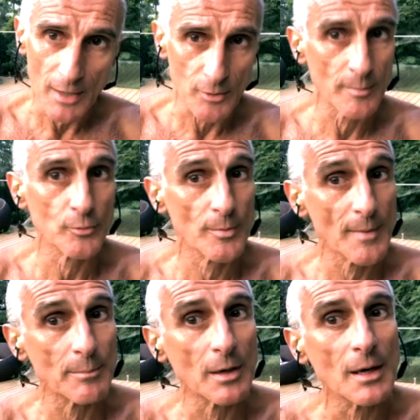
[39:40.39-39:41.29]
I mean,
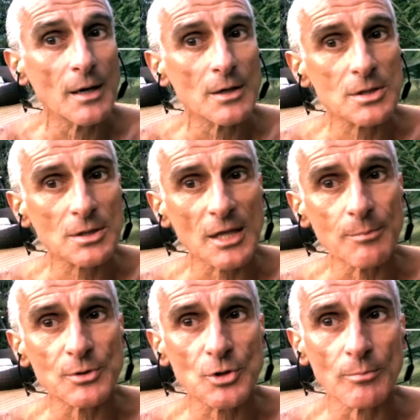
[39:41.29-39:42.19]
remember,
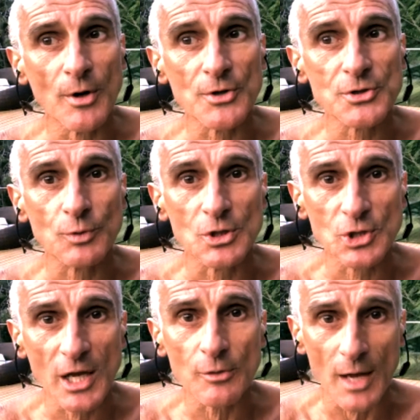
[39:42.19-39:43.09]
sleep is your most
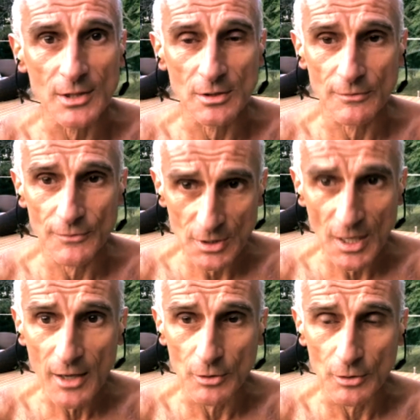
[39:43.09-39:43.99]
regenerative
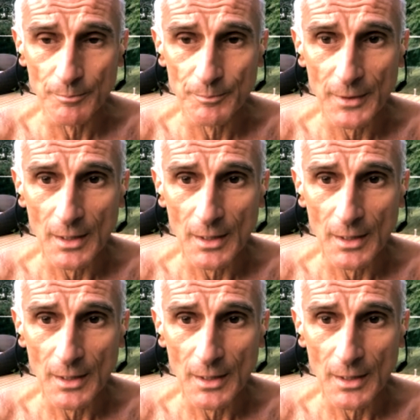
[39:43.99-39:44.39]
cycle.